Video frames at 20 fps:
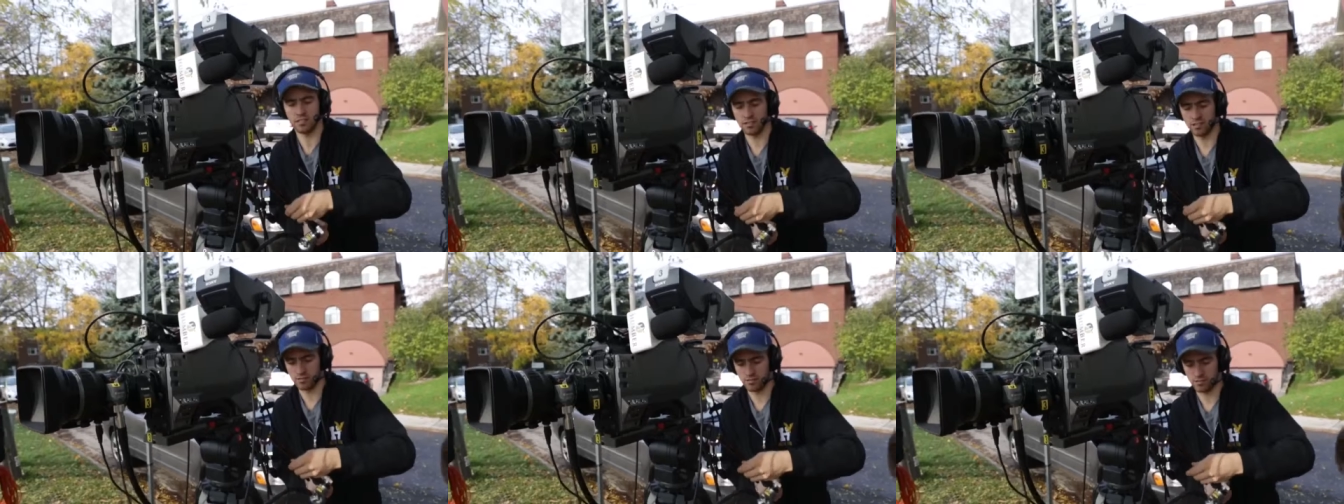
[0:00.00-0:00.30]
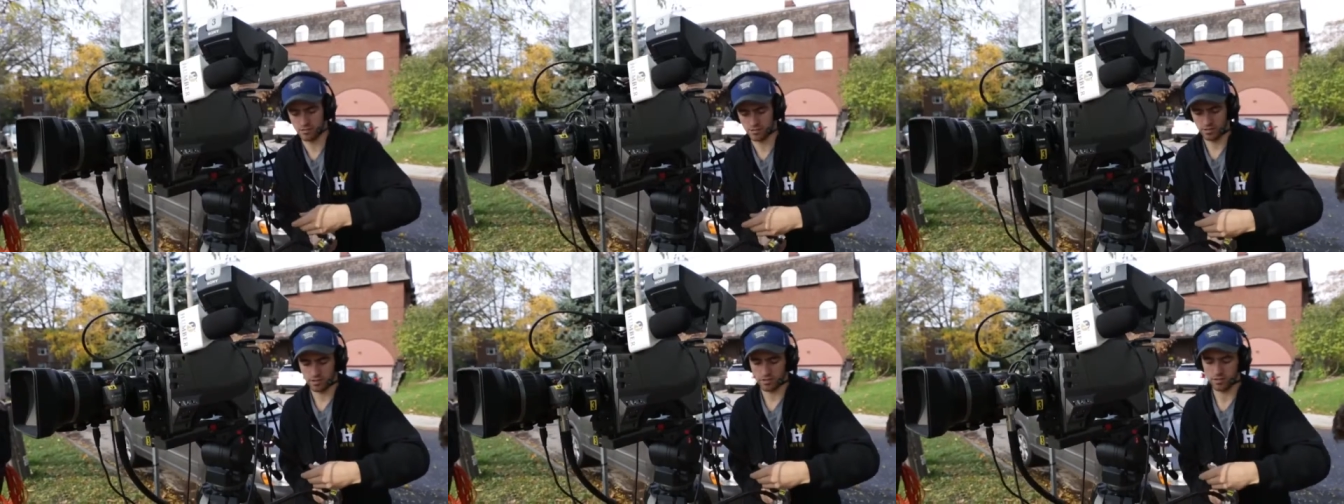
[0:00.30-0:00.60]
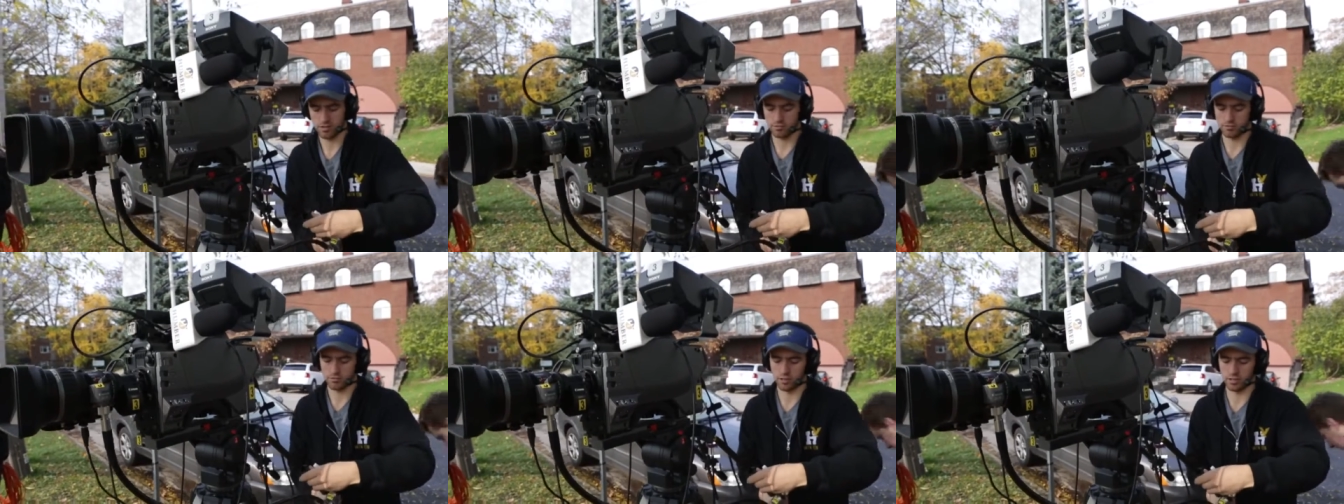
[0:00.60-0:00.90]
It's
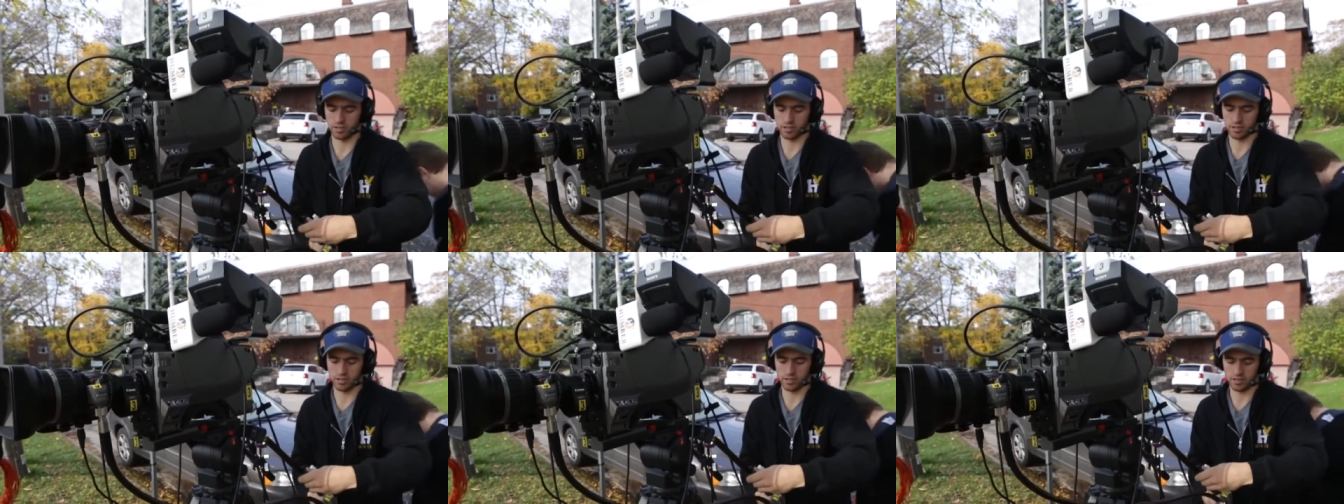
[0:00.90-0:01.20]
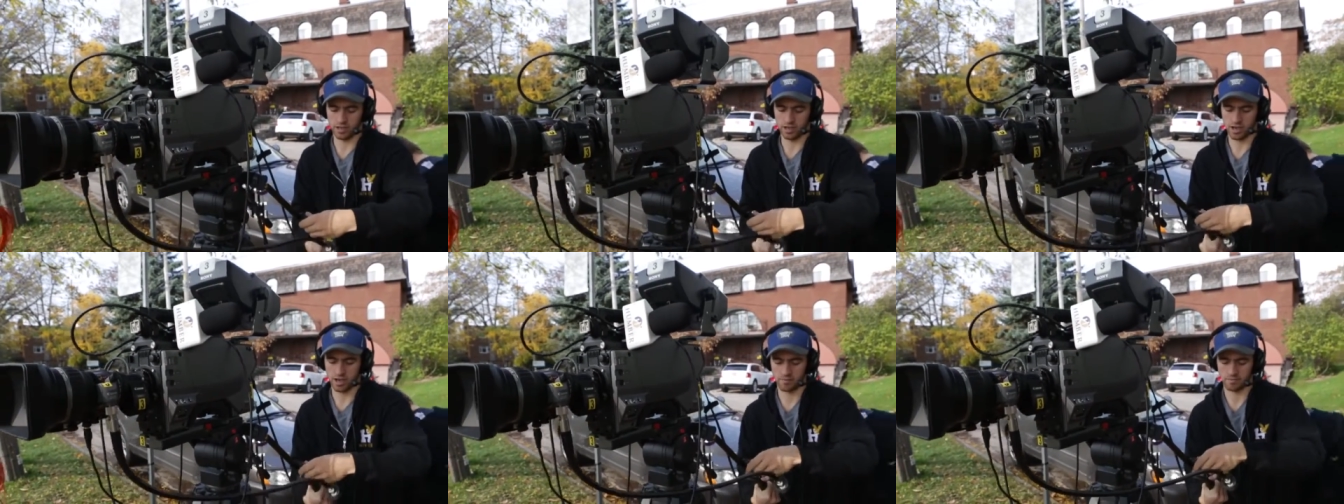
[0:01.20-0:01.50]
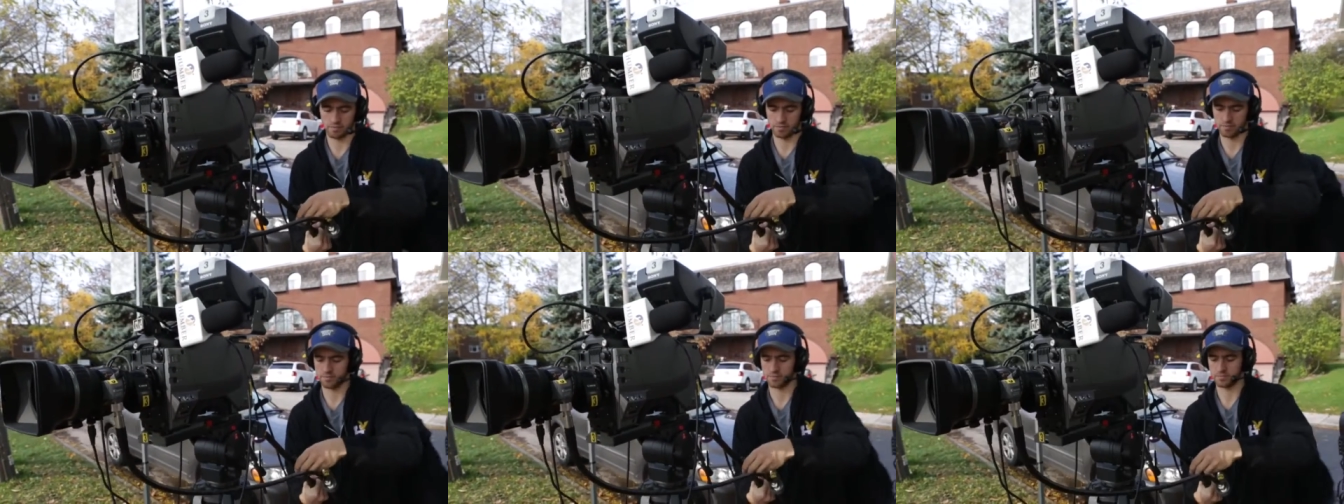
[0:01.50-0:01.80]
really um,
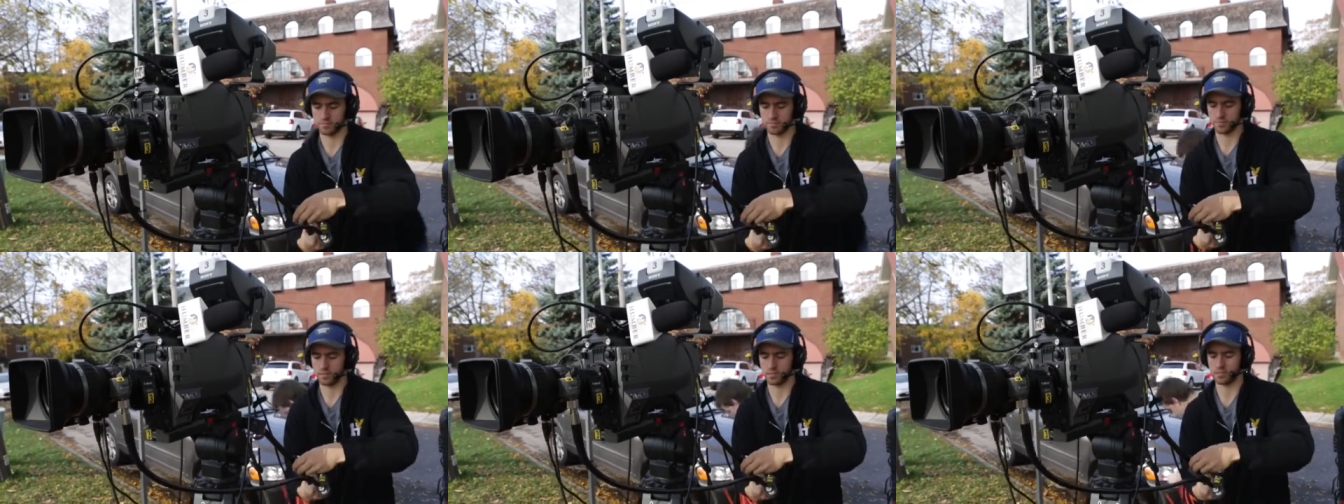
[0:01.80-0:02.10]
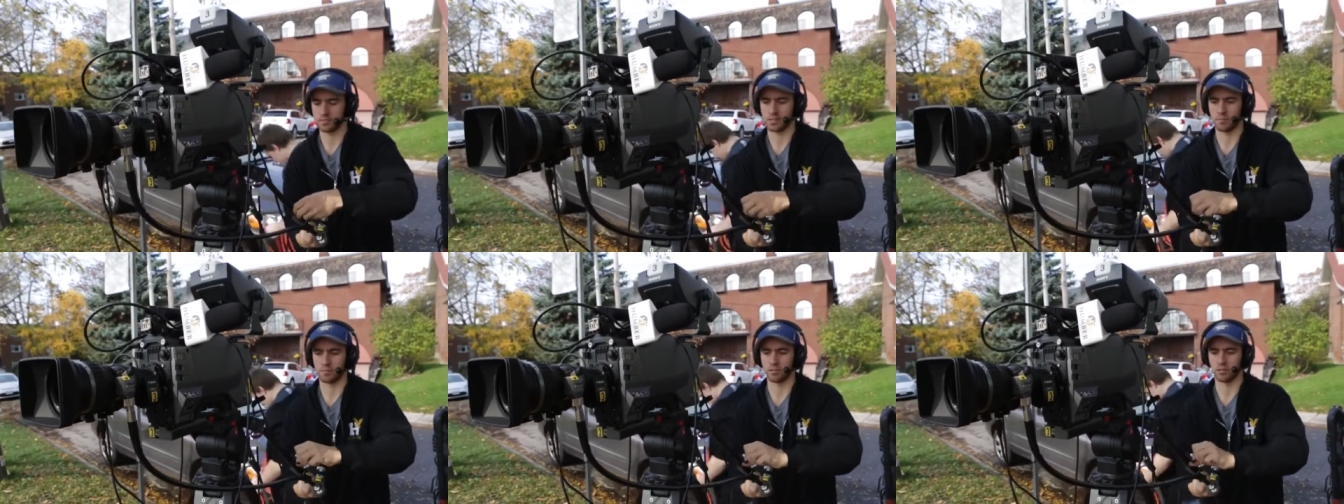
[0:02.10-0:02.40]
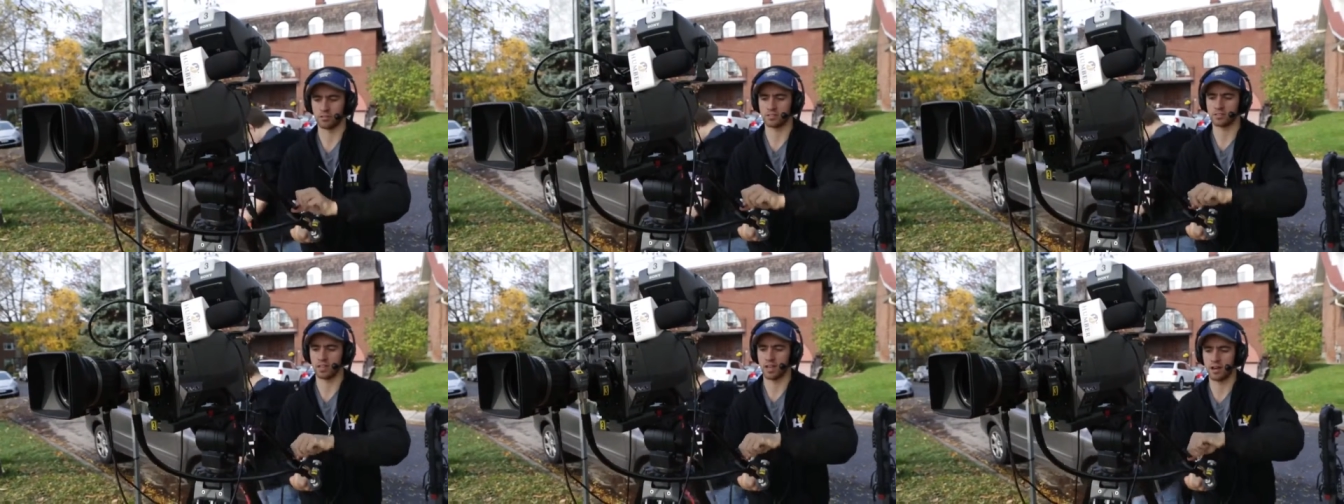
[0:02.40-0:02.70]
similar
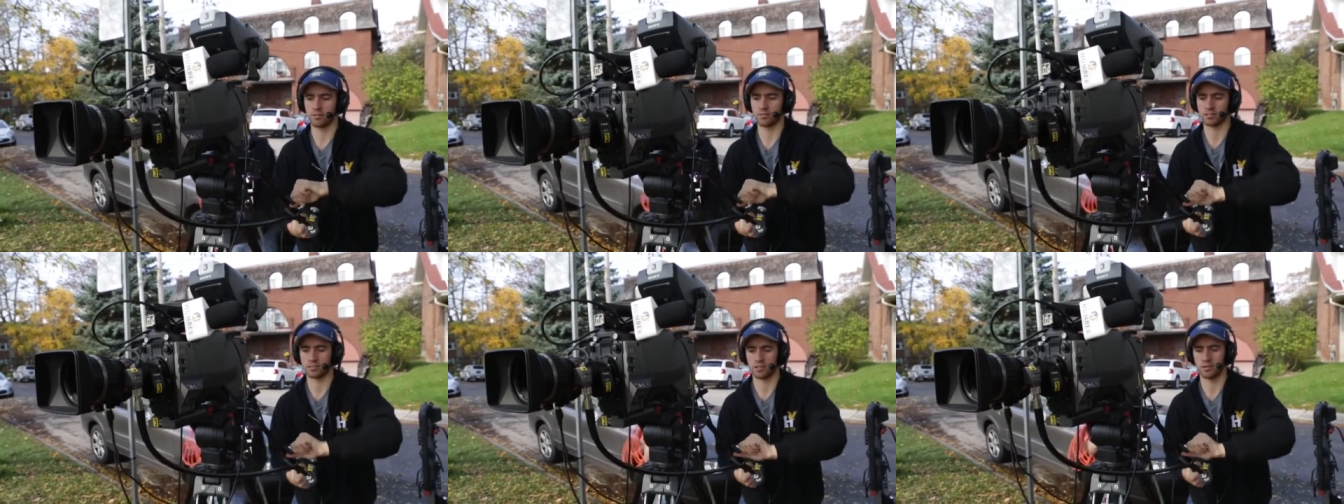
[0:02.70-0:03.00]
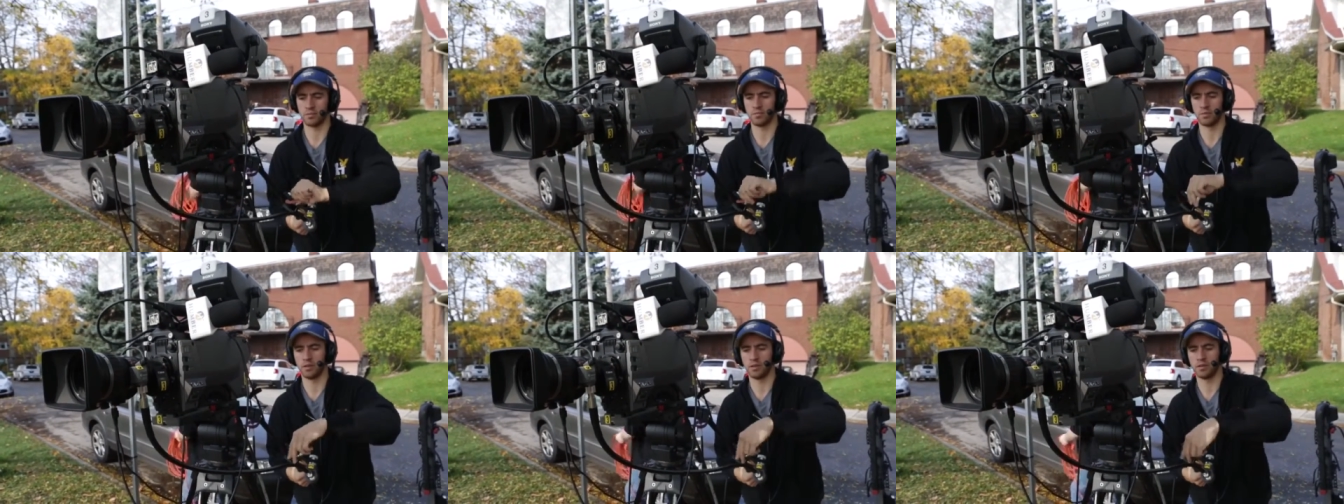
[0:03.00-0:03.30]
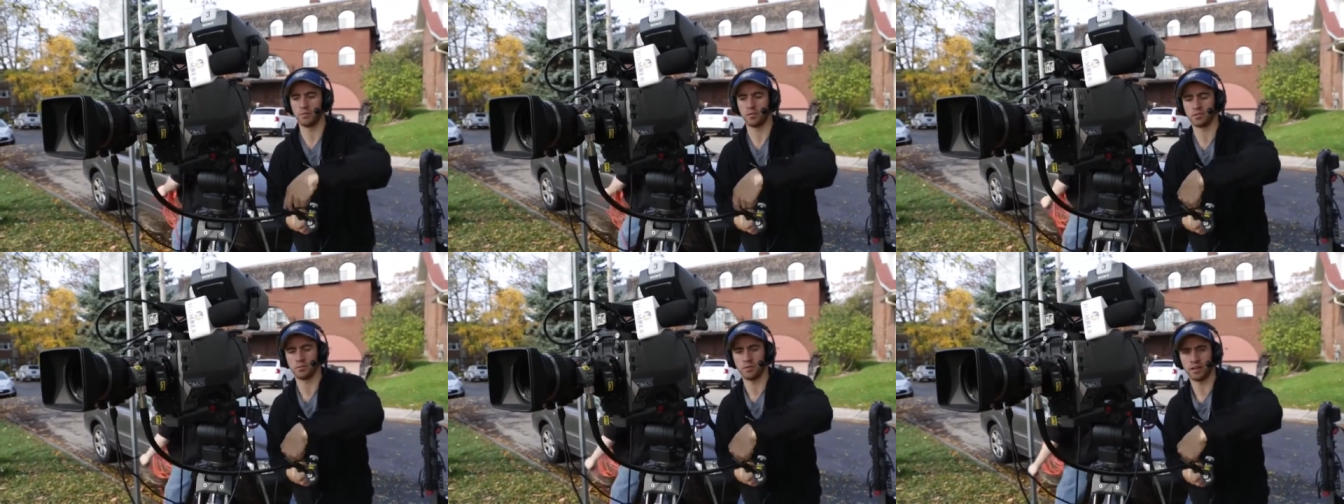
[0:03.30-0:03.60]
to how it's going to be
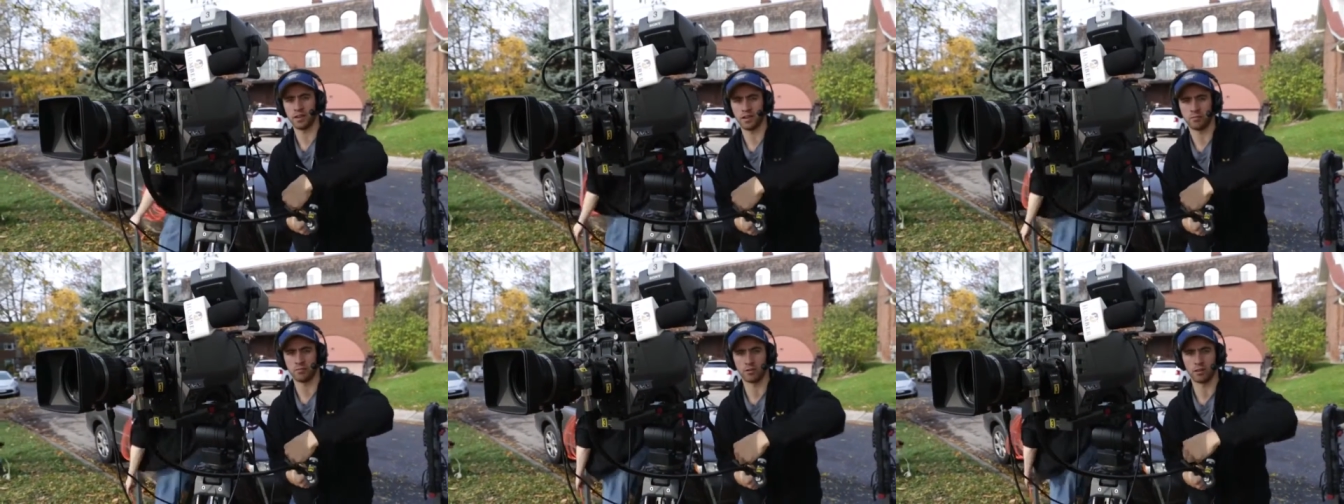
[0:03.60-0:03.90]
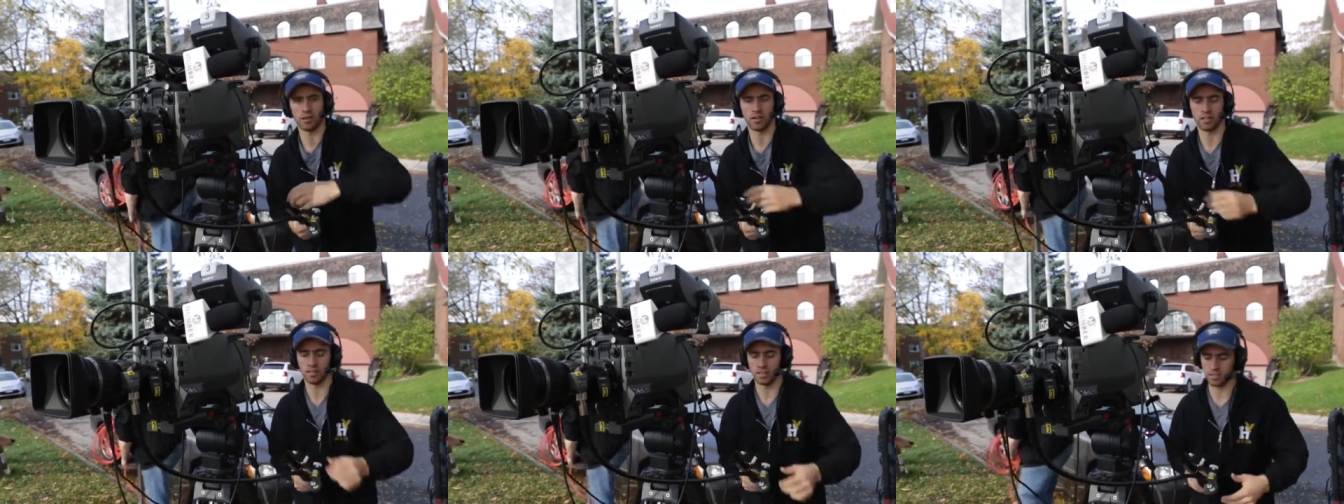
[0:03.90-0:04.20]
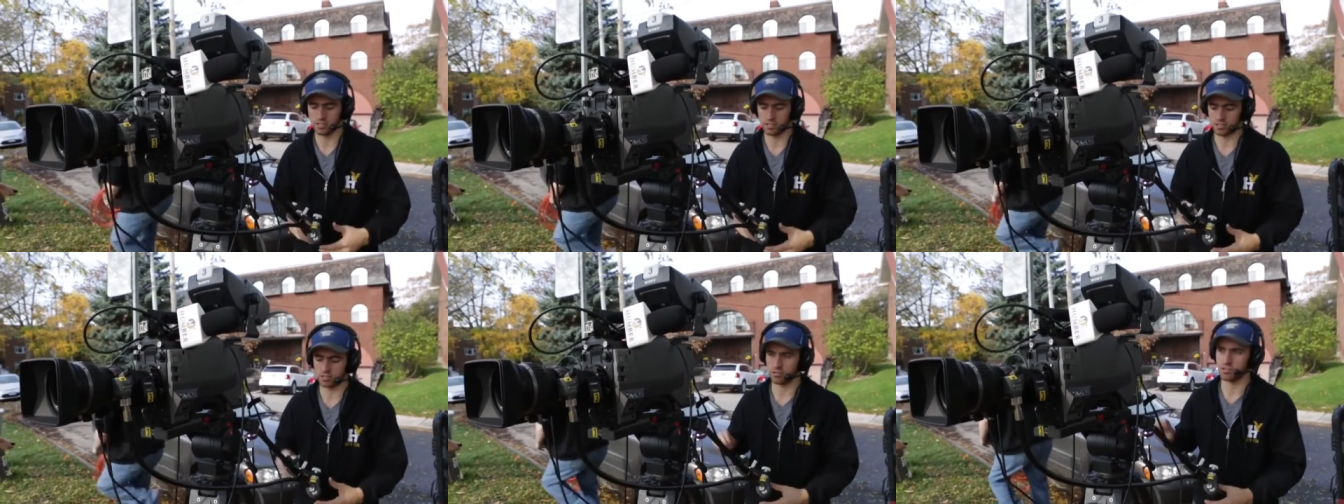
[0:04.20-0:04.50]
once we get working in the
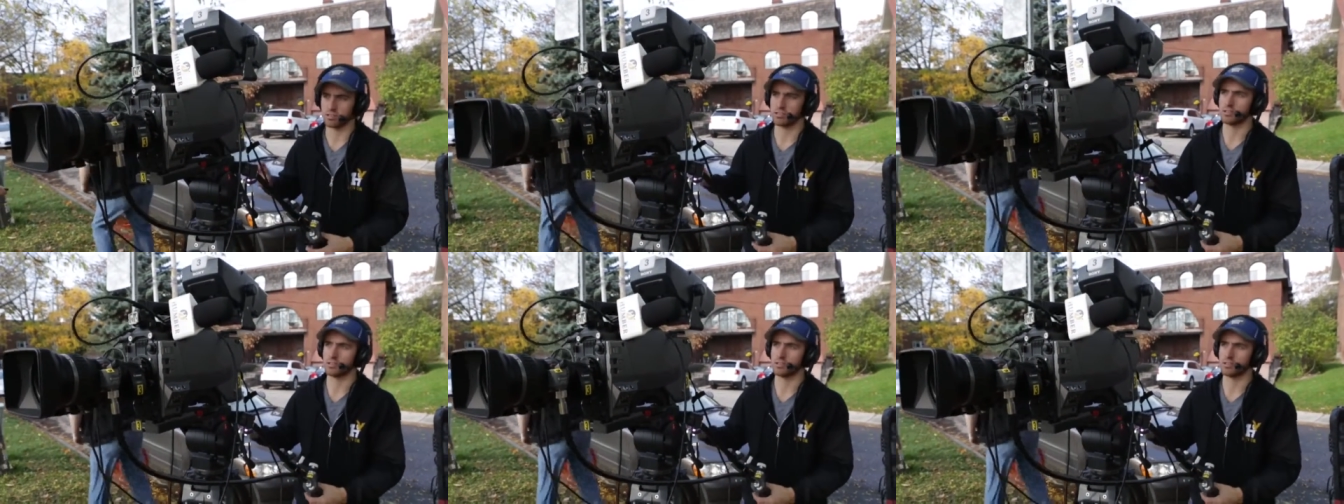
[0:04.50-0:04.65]
industry.